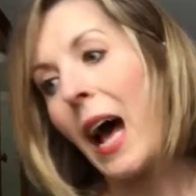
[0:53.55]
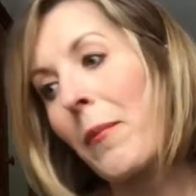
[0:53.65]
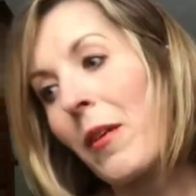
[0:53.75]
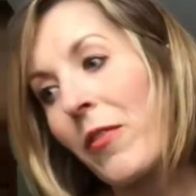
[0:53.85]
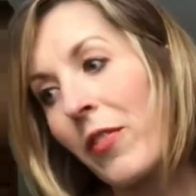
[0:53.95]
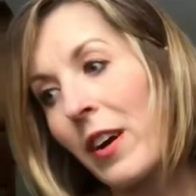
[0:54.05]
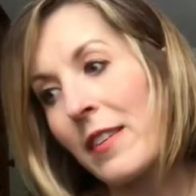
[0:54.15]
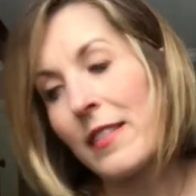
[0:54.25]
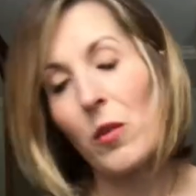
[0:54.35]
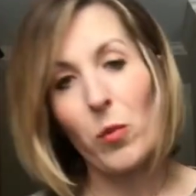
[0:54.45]
The
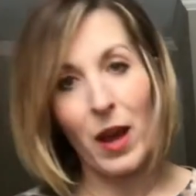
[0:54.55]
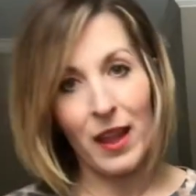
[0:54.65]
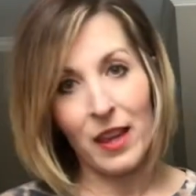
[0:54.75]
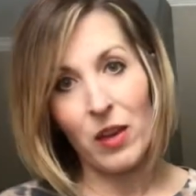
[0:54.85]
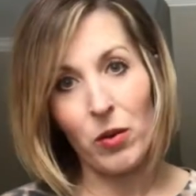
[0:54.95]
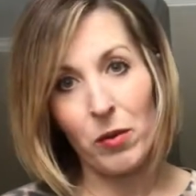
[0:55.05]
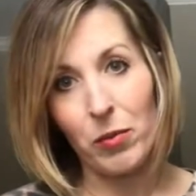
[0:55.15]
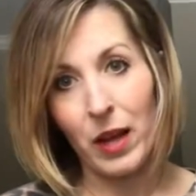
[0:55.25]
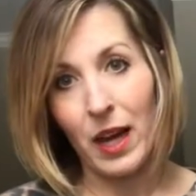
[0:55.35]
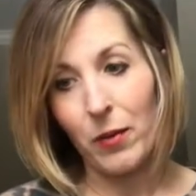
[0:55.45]
first way that you can
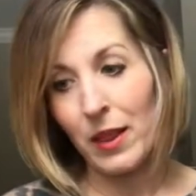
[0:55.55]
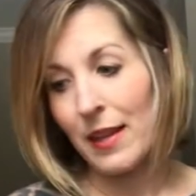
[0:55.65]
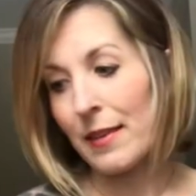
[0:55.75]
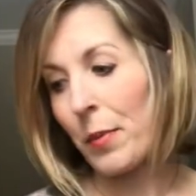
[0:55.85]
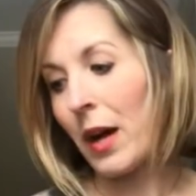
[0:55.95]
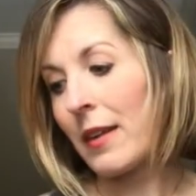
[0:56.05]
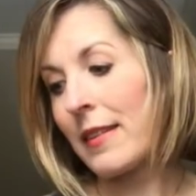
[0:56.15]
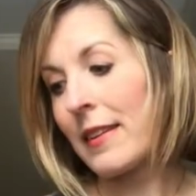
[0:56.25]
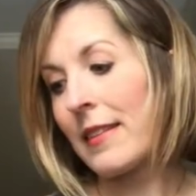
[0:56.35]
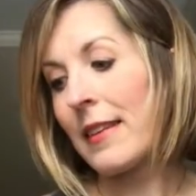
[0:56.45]
play with these
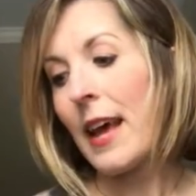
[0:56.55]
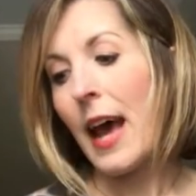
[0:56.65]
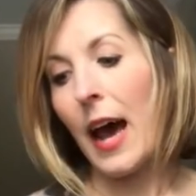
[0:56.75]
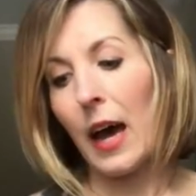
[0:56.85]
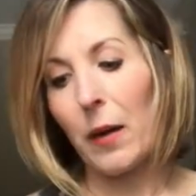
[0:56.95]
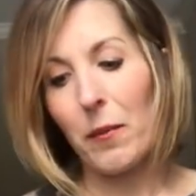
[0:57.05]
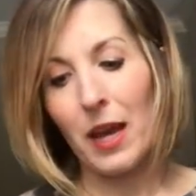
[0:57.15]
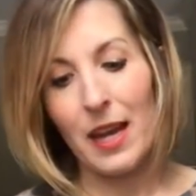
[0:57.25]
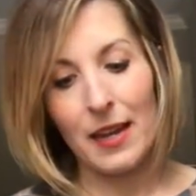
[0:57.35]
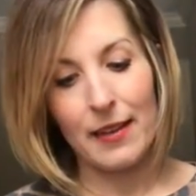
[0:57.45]
boxes
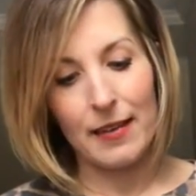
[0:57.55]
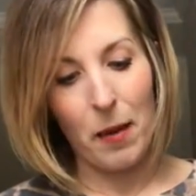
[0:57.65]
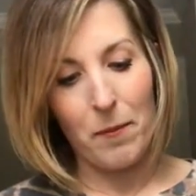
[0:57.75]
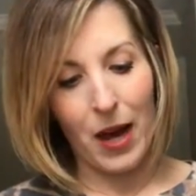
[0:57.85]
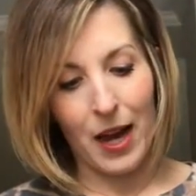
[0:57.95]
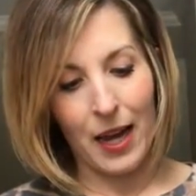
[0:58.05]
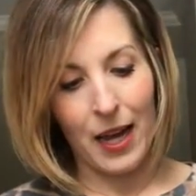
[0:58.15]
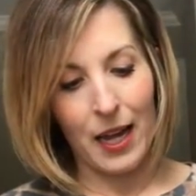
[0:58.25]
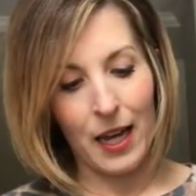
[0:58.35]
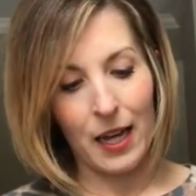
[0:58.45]
is
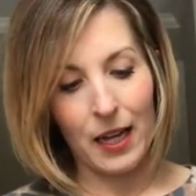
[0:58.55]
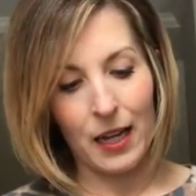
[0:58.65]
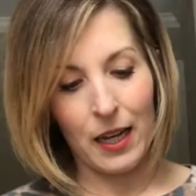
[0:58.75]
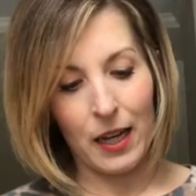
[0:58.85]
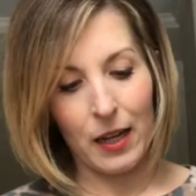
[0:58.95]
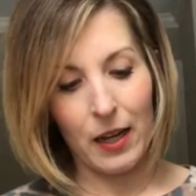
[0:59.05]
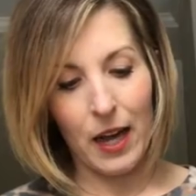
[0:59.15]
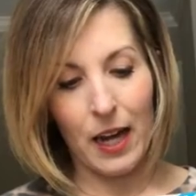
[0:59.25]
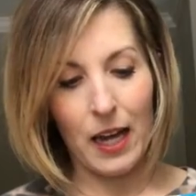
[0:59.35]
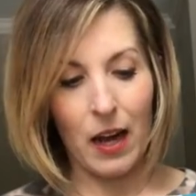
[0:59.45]
by
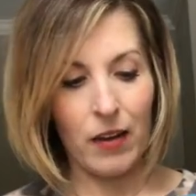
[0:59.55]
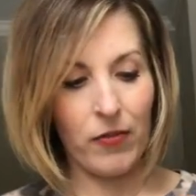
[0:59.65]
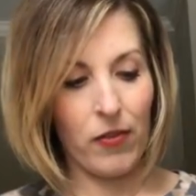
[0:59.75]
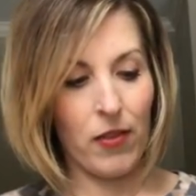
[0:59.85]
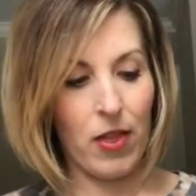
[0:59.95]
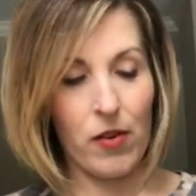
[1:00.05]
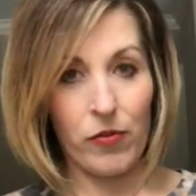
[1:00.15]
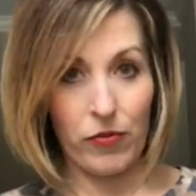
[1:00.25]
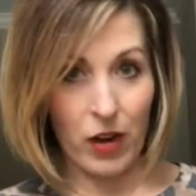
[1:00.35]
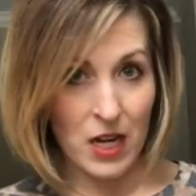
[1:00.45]
cutting off the
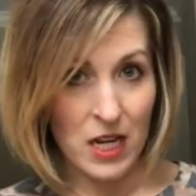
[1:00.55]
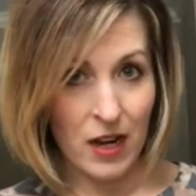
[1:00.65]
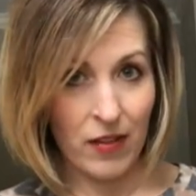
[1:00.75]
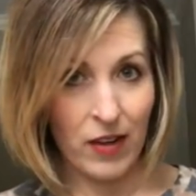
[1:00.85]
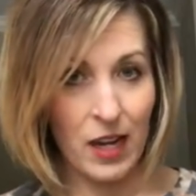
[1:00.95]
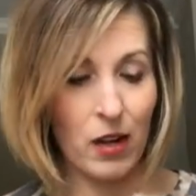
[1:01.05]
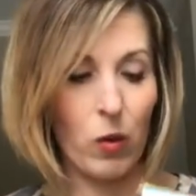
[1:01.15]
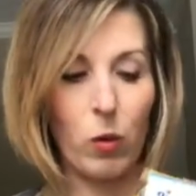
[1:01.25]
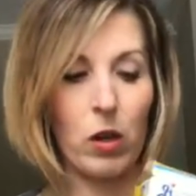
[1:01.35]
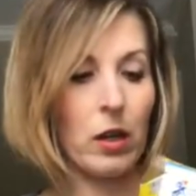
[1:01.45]
front of it,
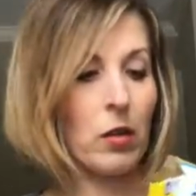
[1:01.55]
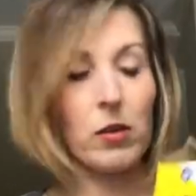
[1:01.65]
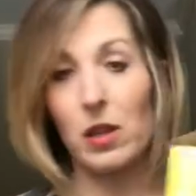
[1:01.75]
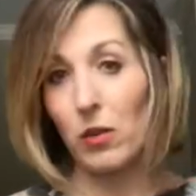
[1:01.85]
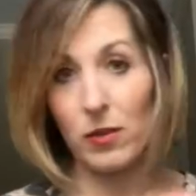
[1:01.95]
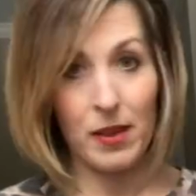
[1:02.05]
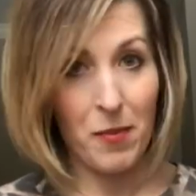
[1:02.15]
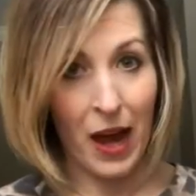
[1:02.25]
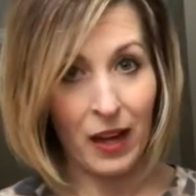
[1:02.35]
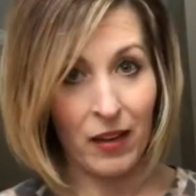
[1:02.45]
or you can use the
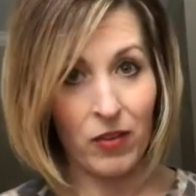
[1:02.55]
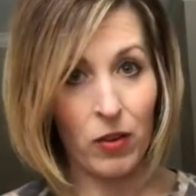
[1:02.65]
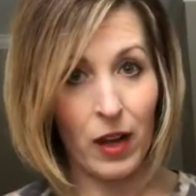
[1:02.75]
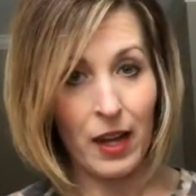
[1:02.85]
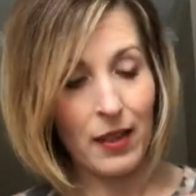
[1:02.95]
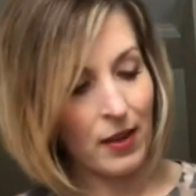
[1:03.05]
back if you like.